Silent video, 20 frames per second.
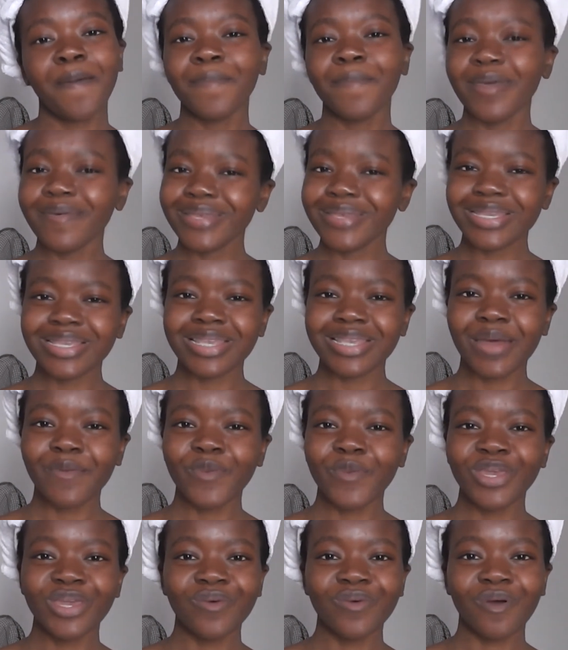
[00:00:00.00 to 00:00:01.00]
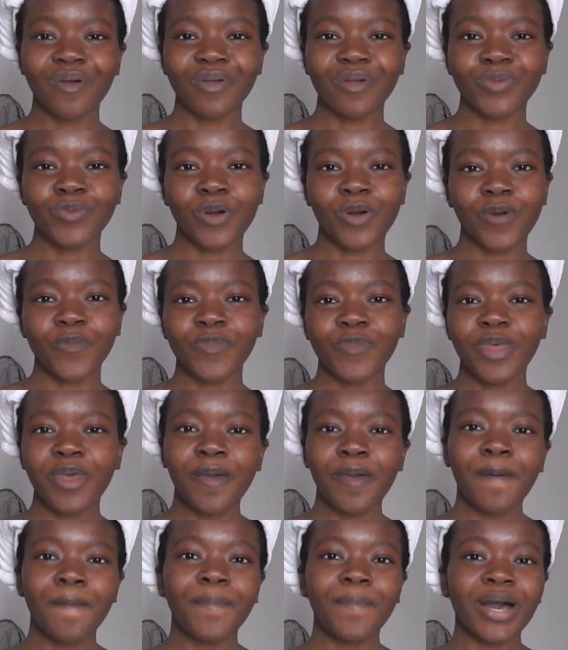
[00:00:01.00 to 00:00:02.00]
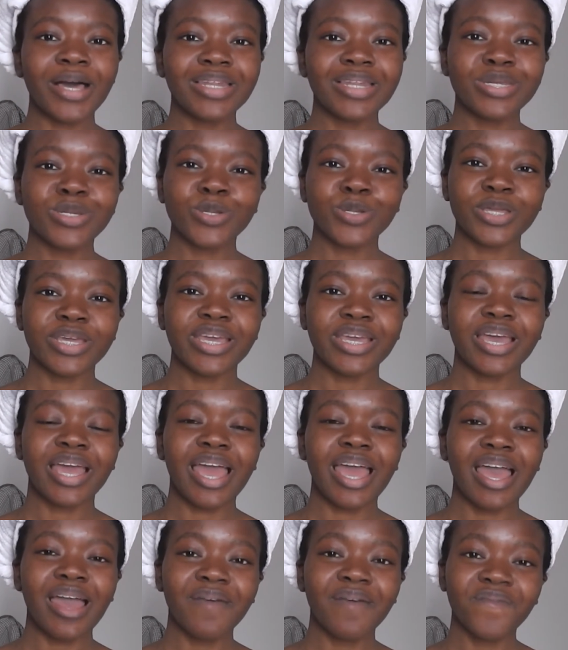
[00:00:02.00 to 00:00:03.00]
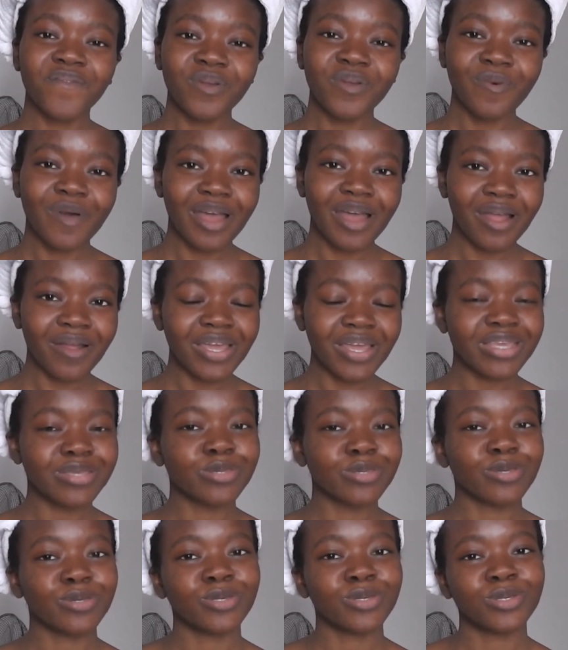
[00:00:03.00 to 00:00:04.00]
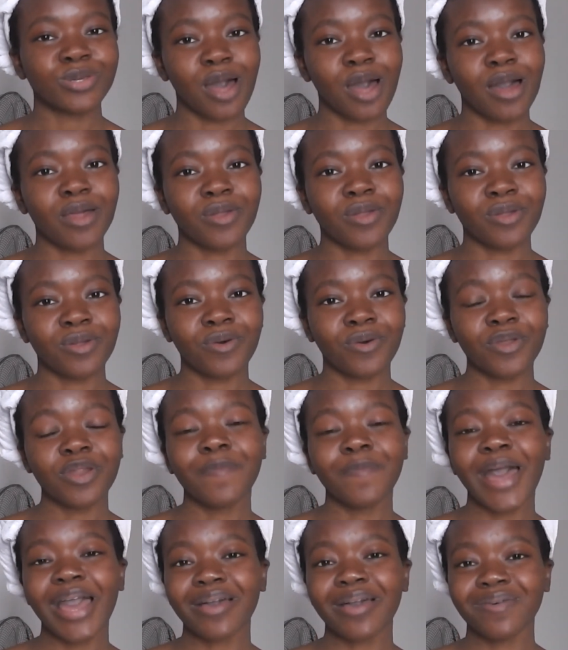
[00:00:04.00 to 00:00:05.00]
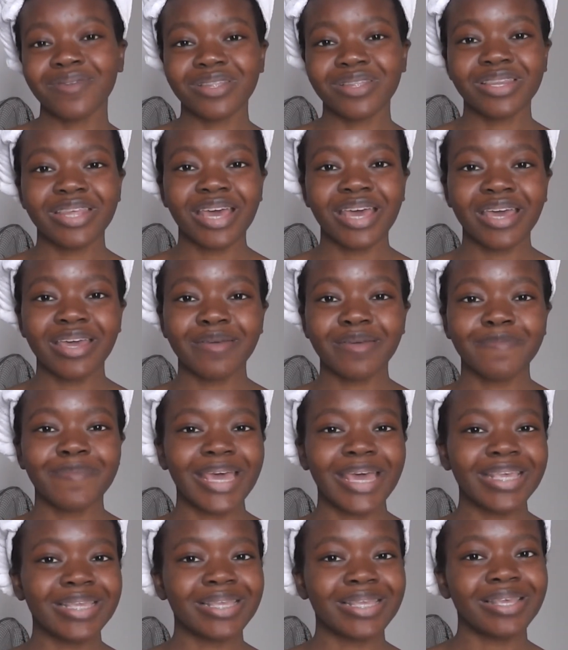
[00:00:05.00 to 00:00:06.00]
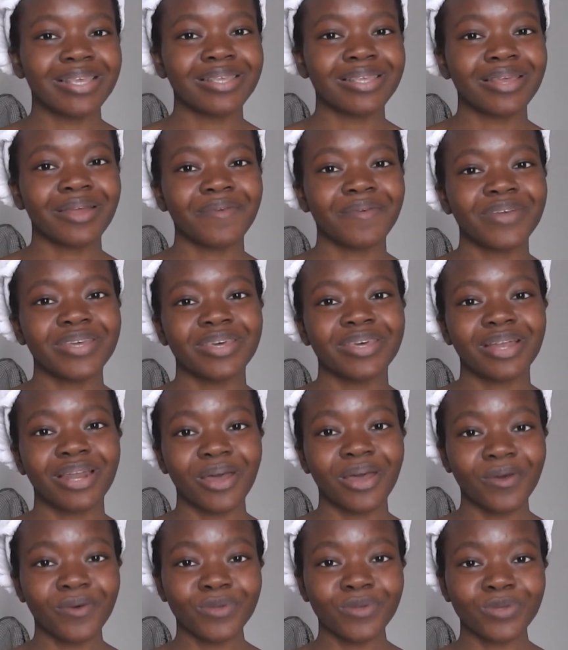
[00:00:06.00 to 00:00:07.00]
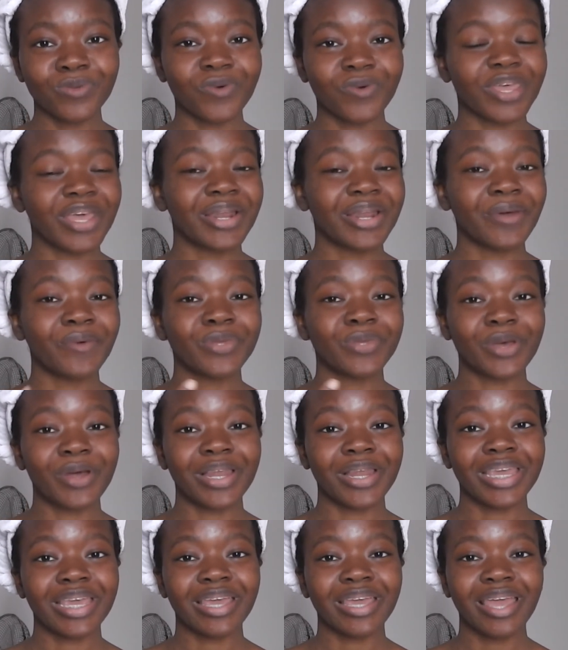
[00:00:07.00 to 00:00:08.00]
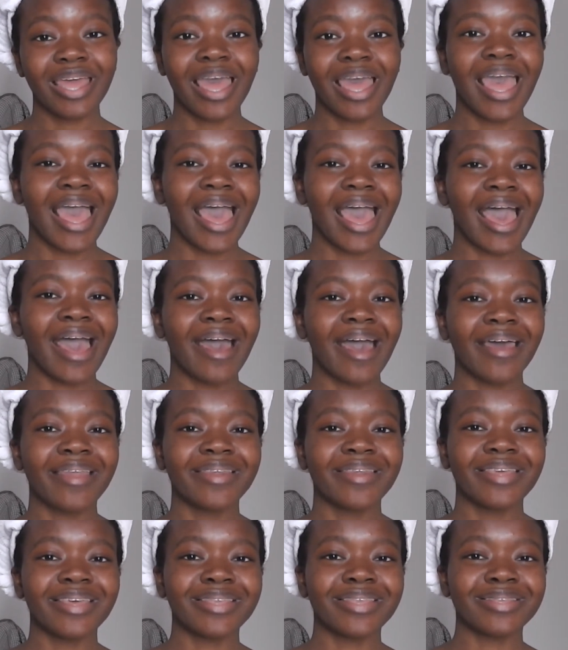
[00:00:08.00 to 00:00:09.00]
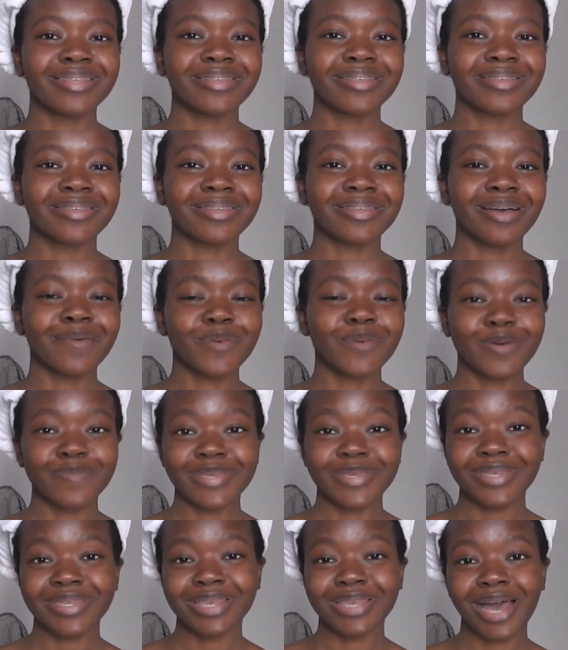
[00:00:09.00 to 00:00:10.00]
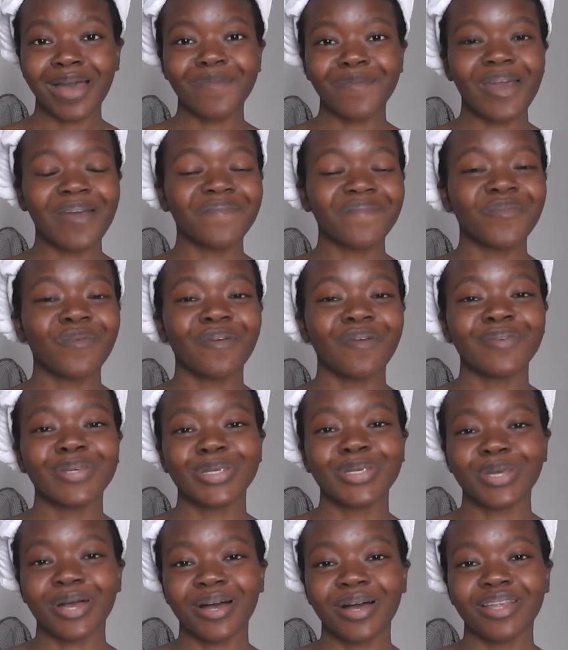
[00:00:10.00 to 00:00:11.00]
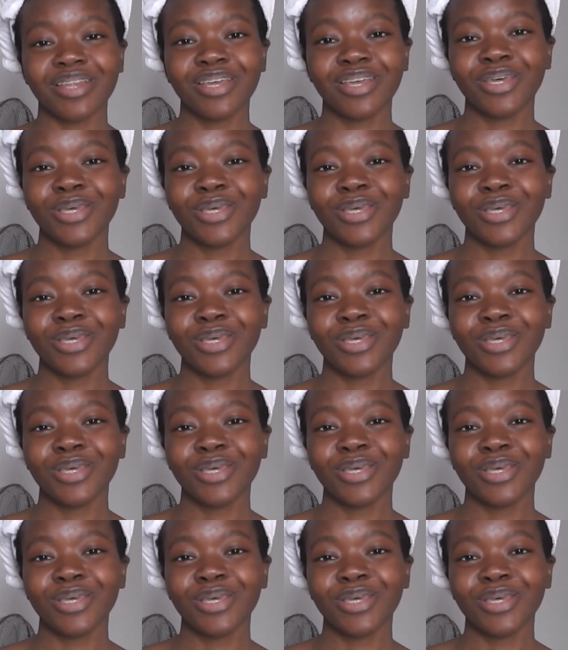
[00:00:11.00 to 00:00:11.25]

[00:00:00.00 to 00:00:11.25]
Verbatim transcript: Maybe it's the same where you are as well, but literally everywhere is shut on a bank holiday, places are either closed or they close early, and it's coming up to the time where everywhere is shut.